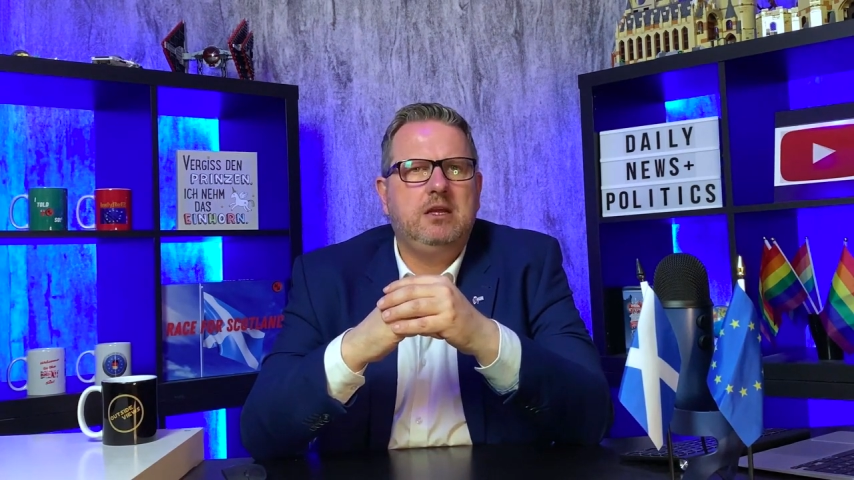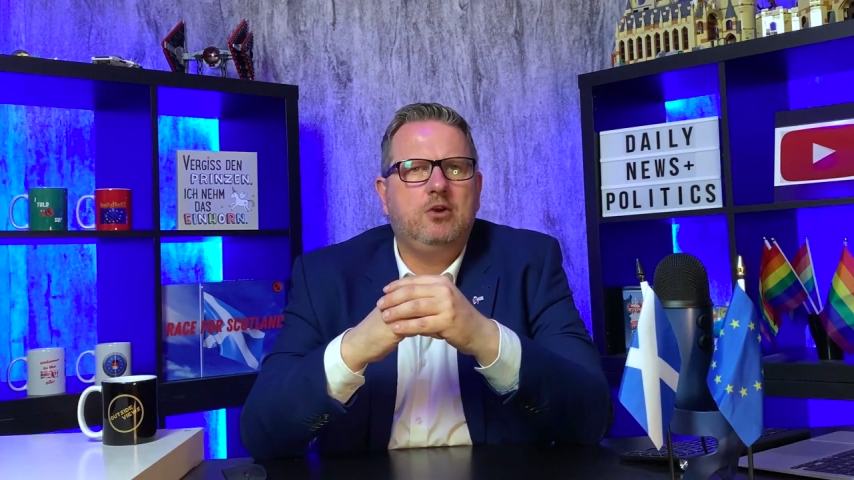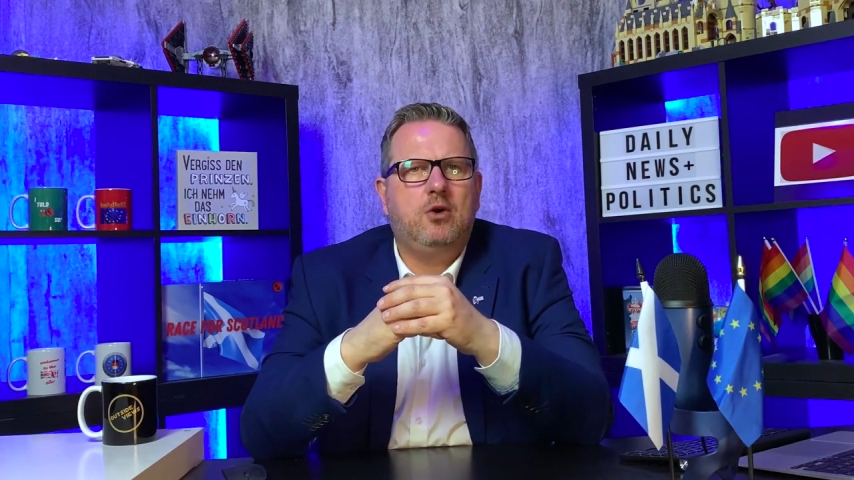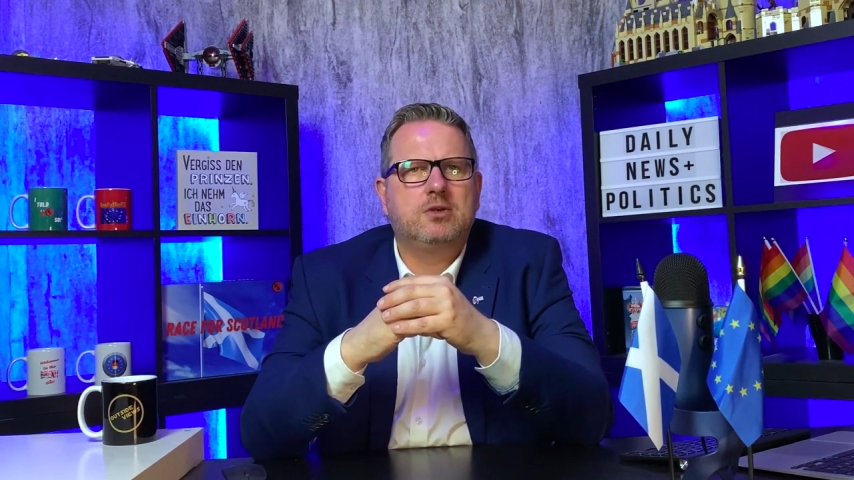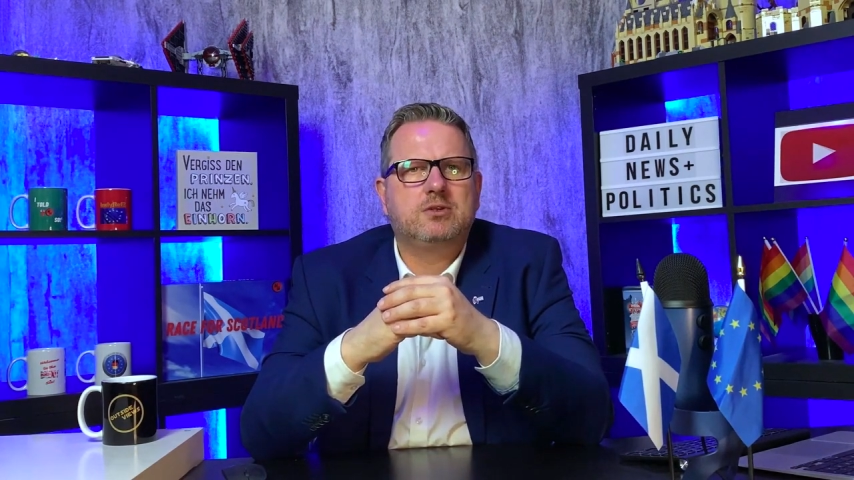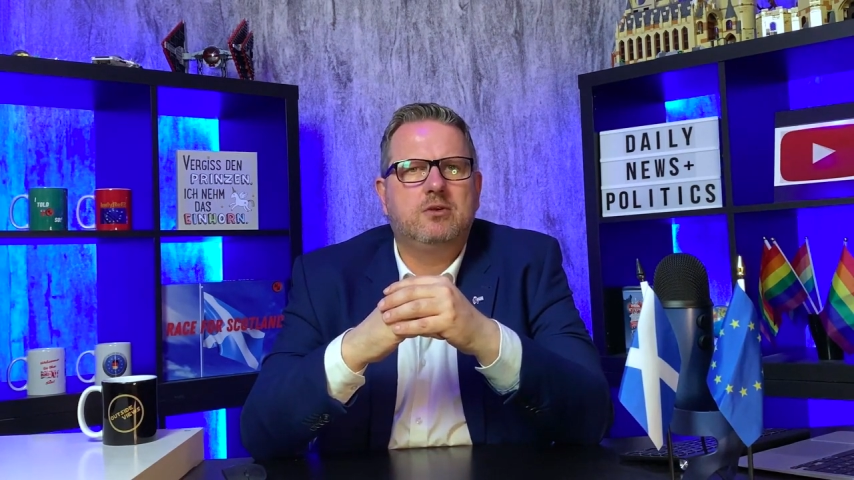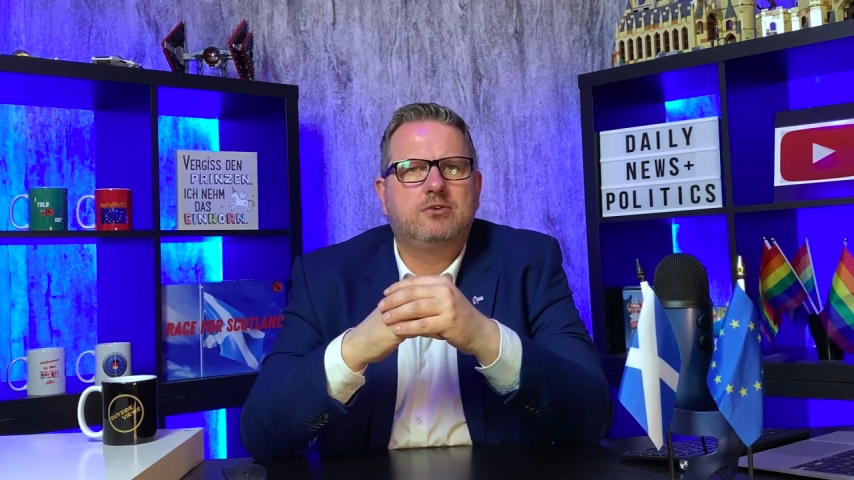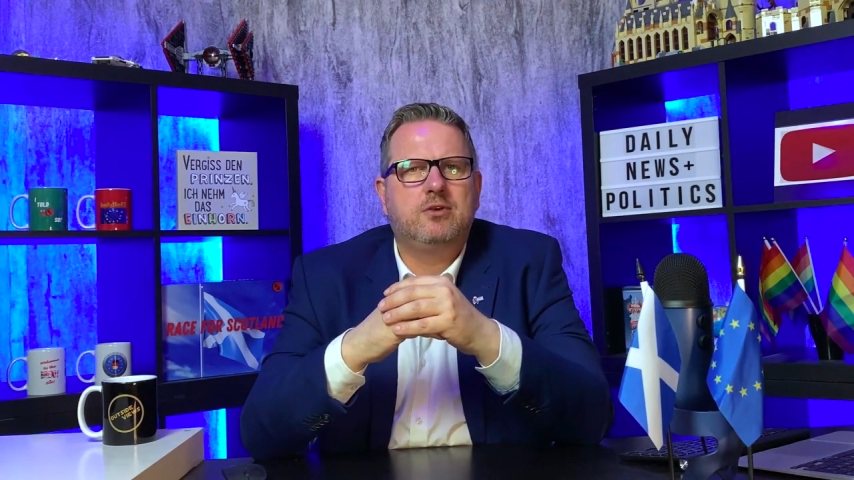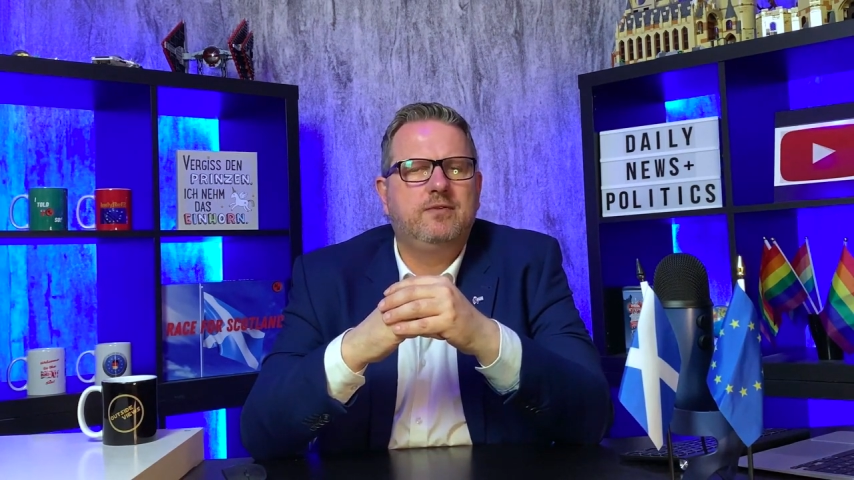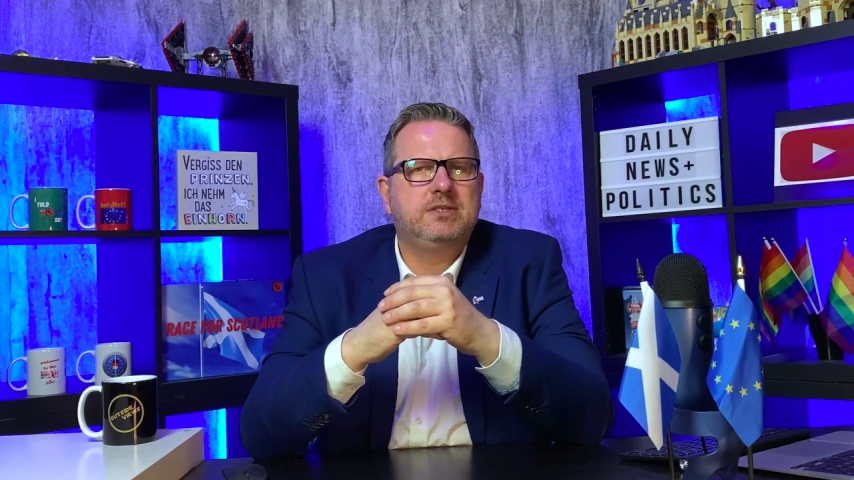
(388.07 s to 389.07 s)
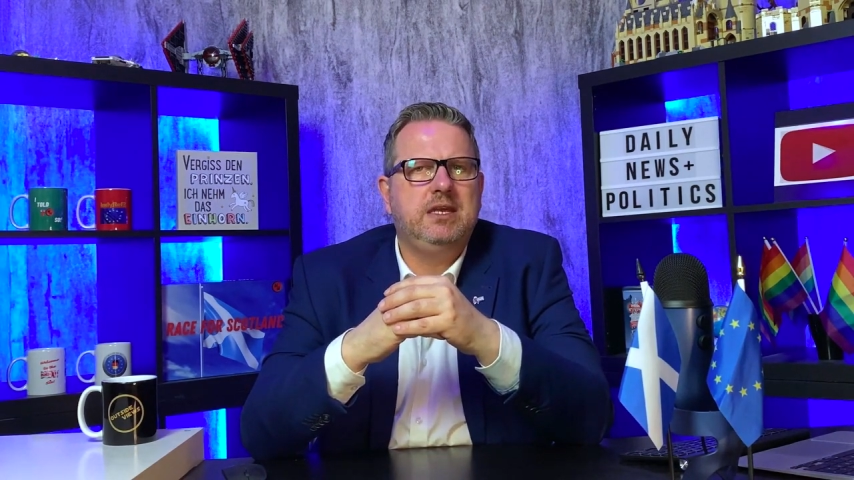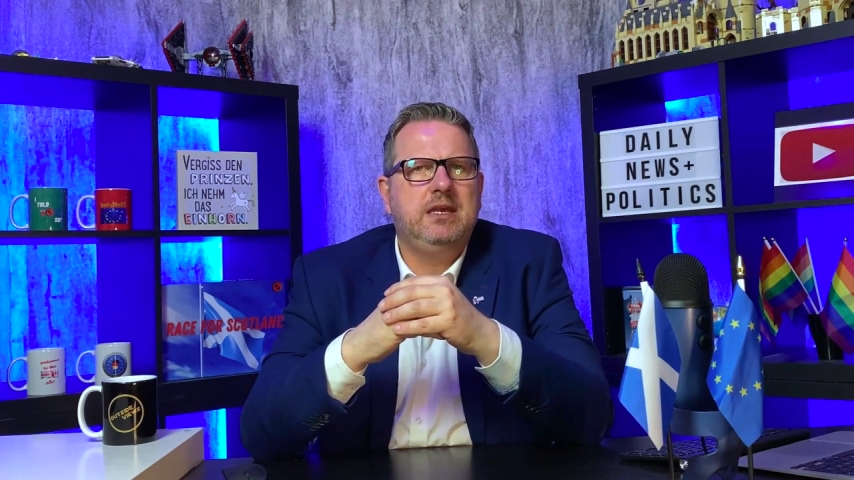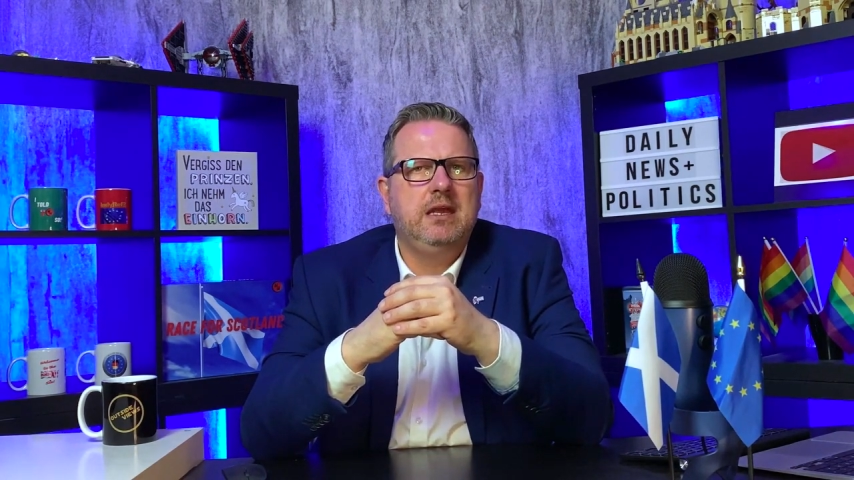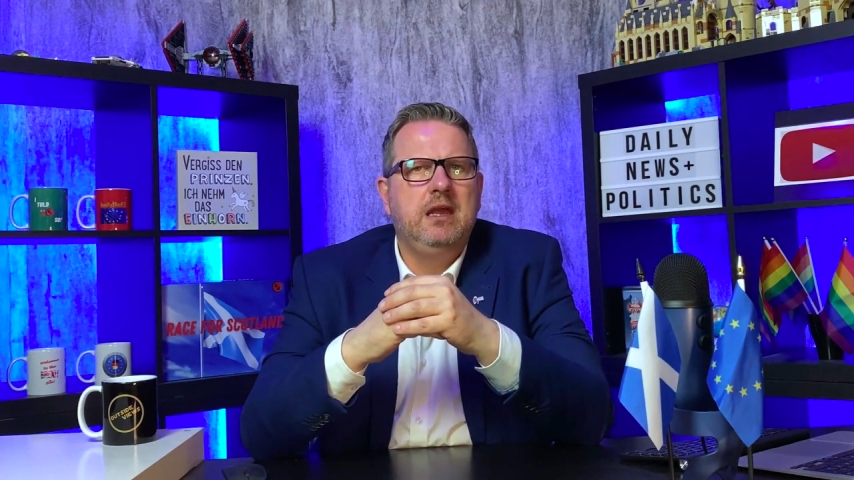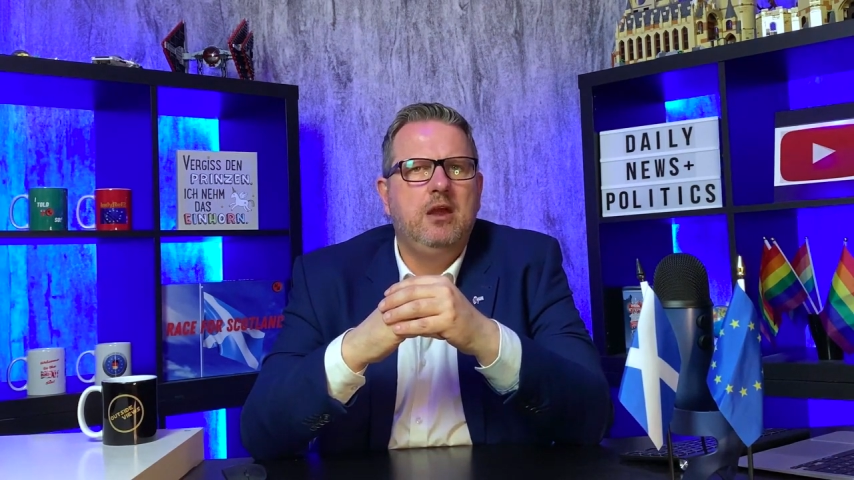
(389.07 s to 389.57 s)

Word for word: caused controversy